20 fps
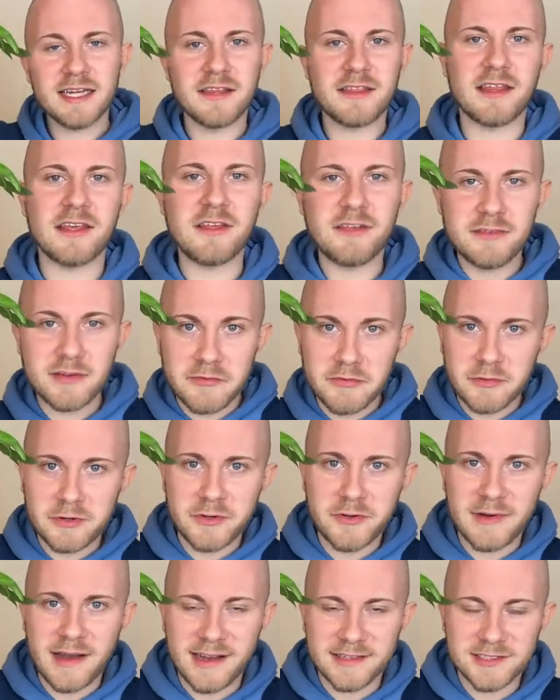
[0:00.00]
Thank you to everyone who
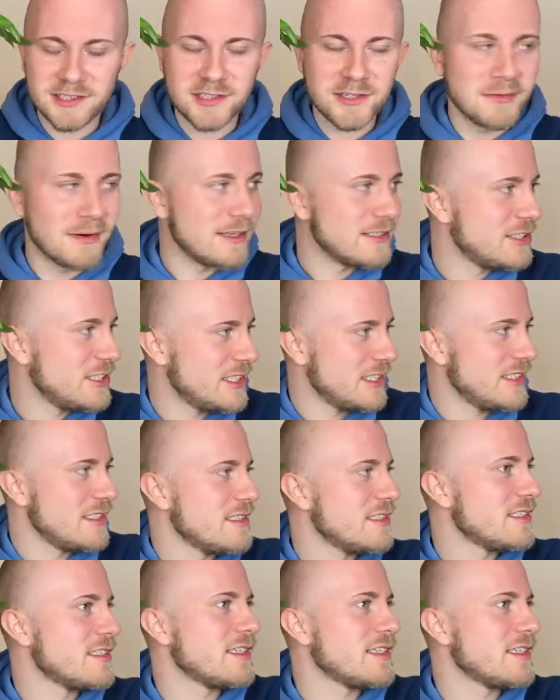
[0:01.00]
asked questions.